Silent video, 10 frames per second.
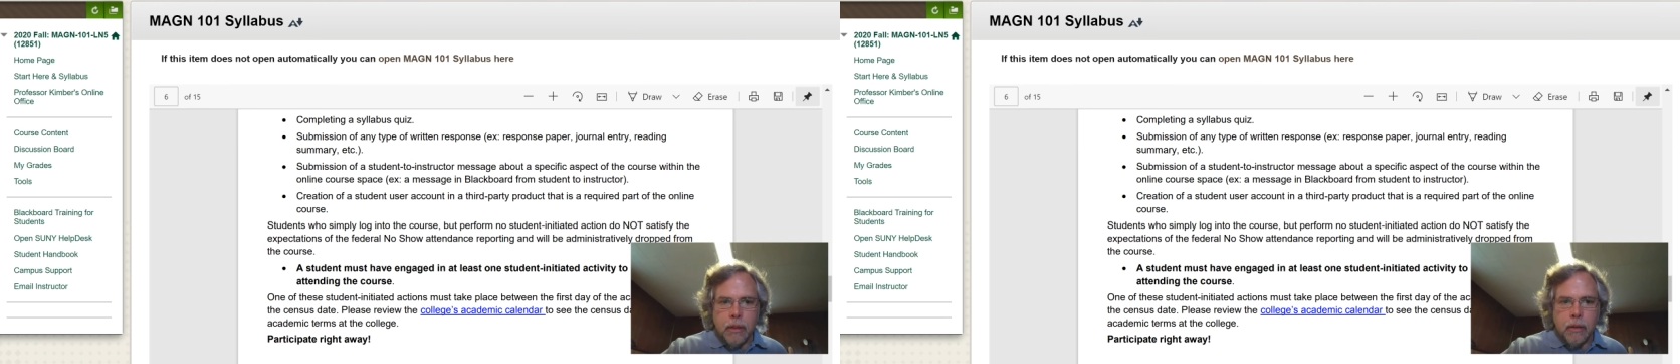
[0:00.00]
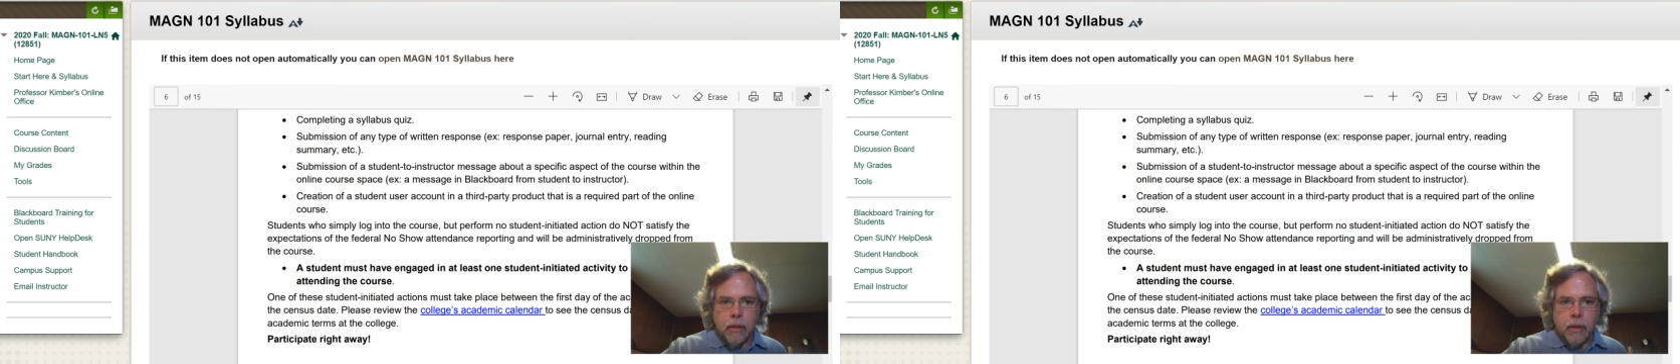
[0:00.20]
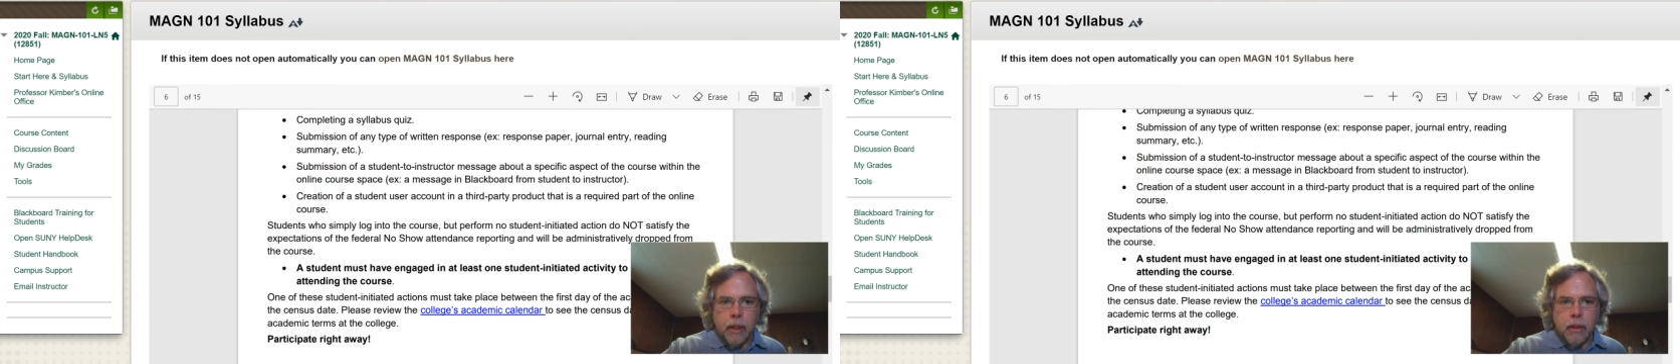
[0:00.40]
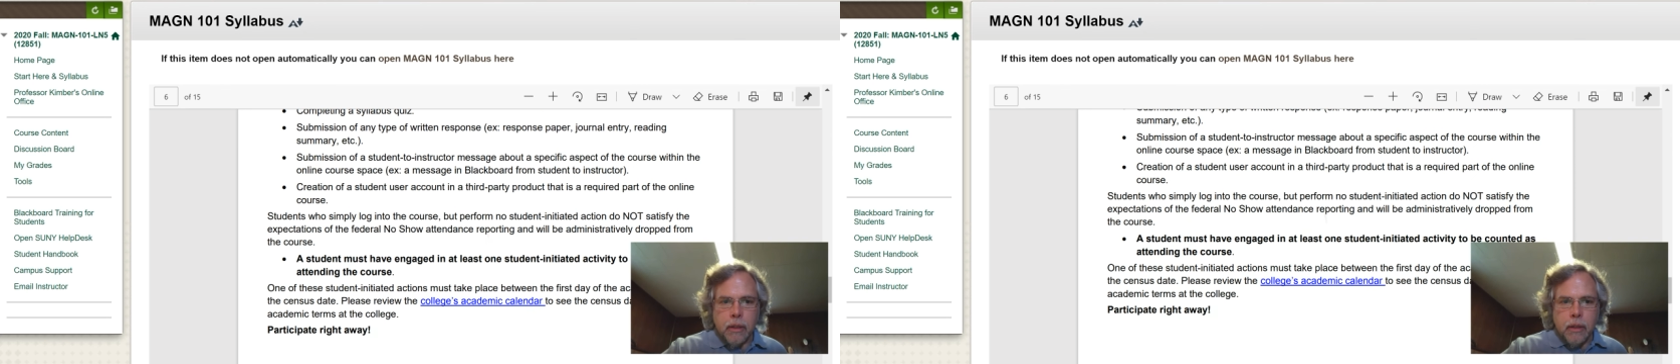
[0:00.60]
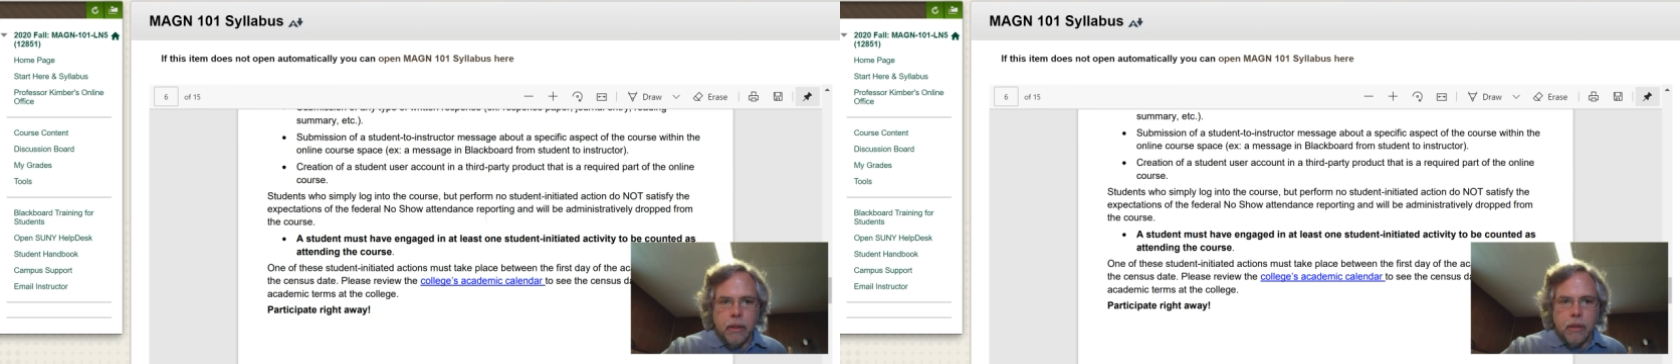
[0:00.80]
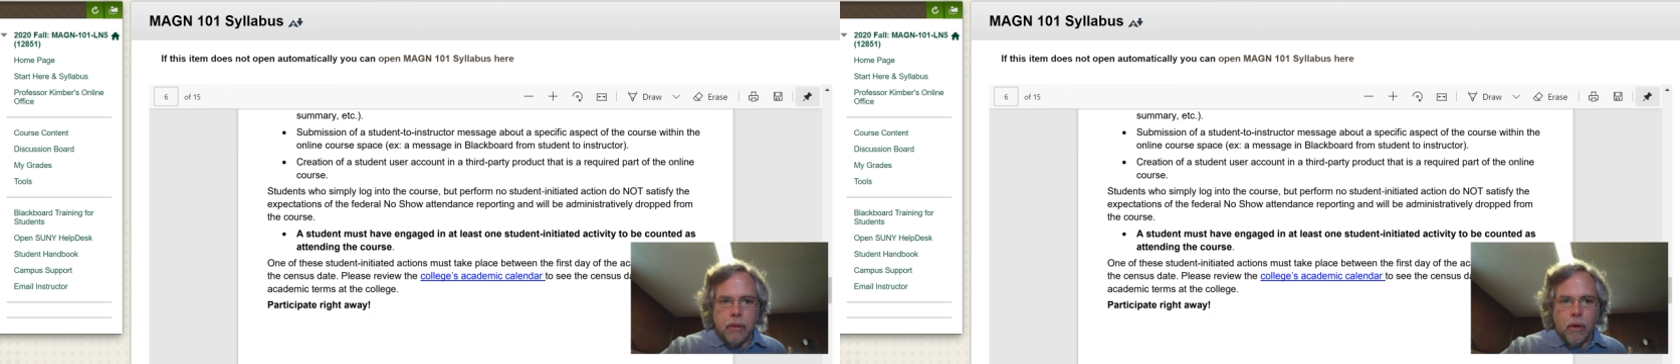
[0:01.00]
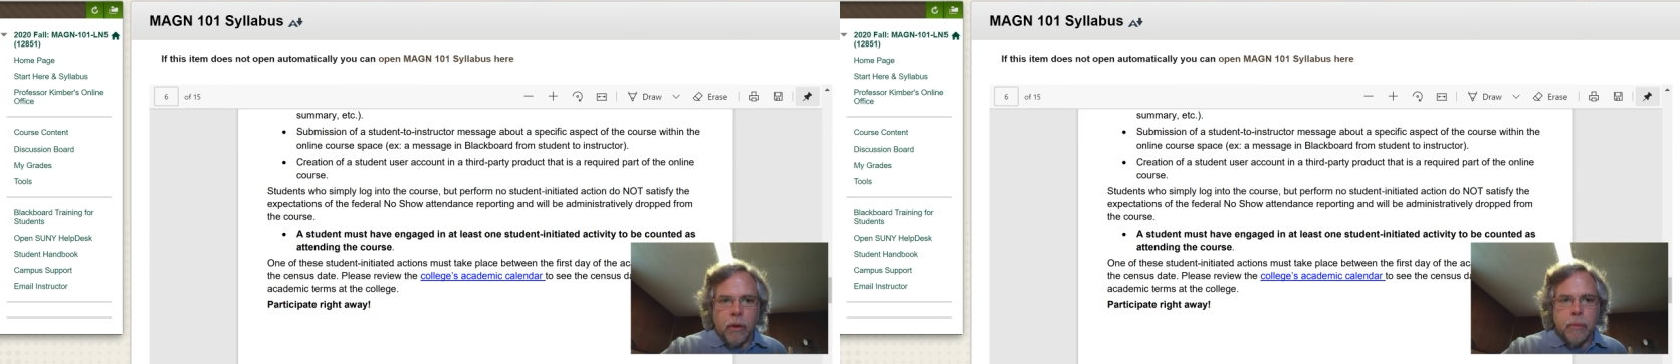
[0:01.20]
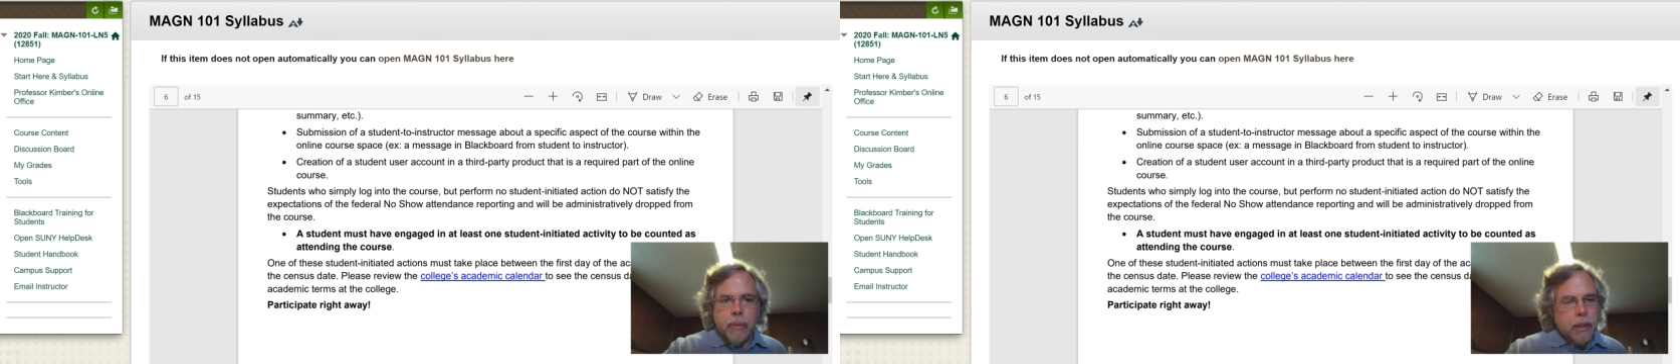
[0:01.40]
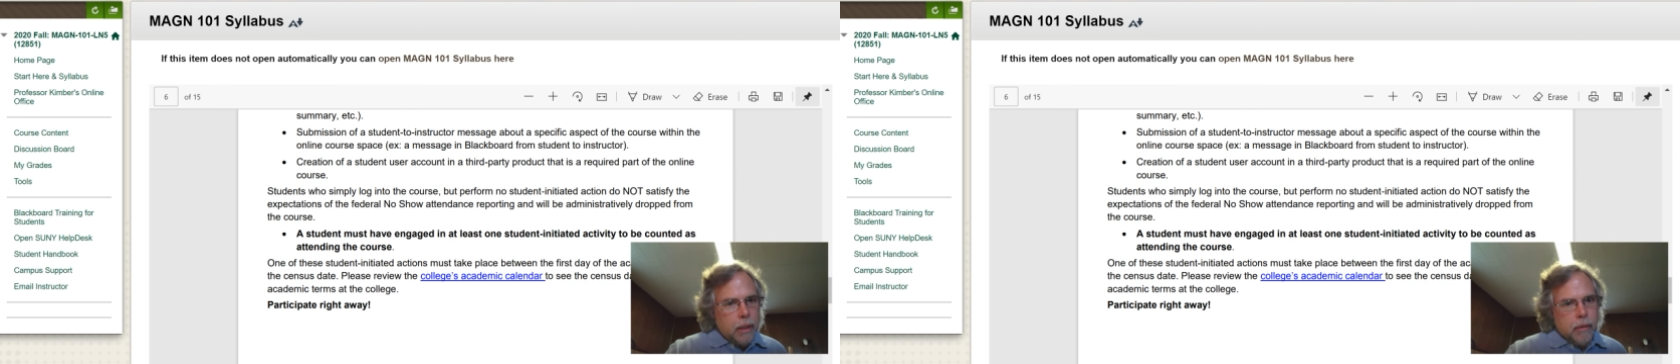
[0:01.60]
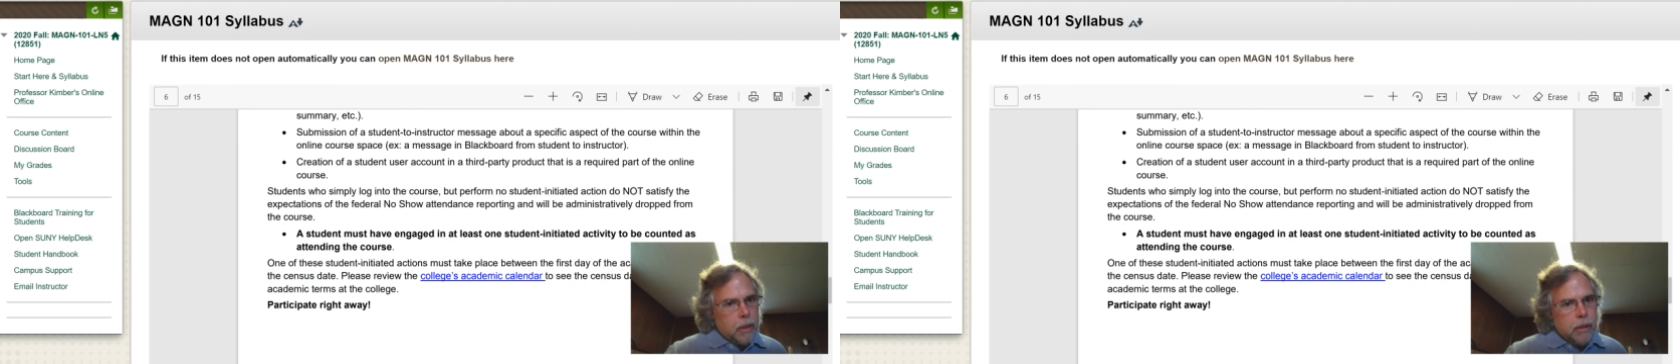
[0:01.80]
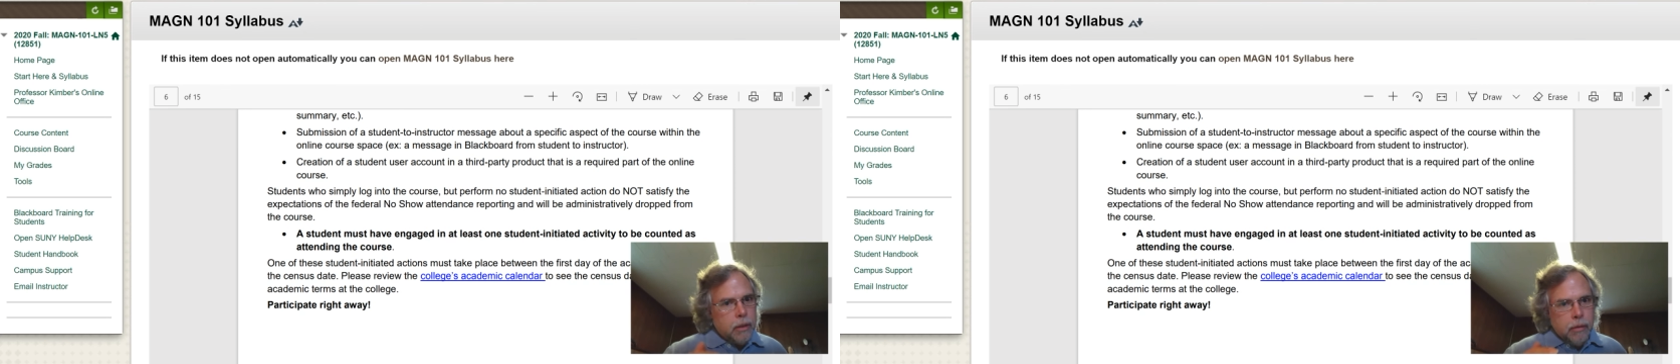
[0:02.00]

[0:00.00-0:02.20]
Okay, so it basically means you